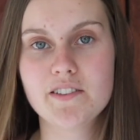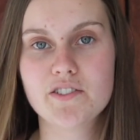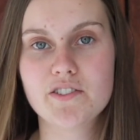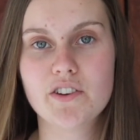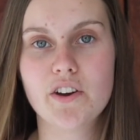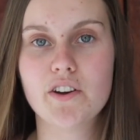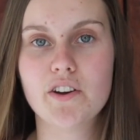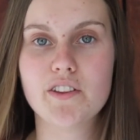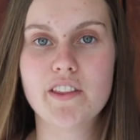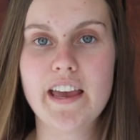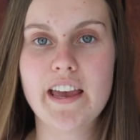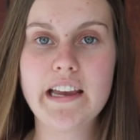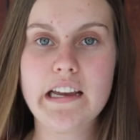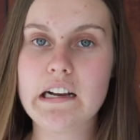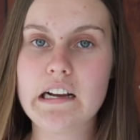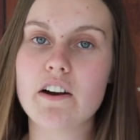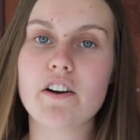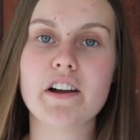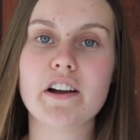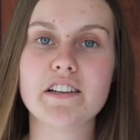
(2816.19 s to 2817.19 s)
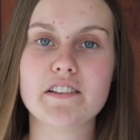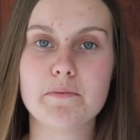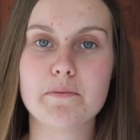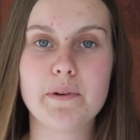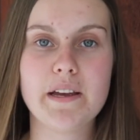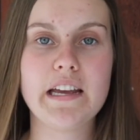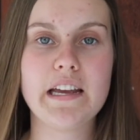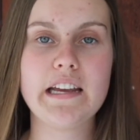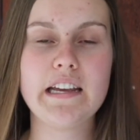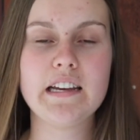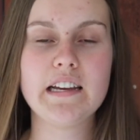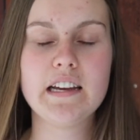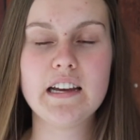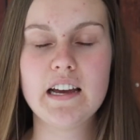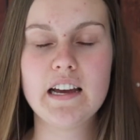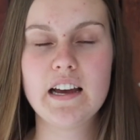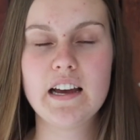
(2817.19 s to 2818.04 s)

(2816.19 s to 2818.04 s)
so they're going to be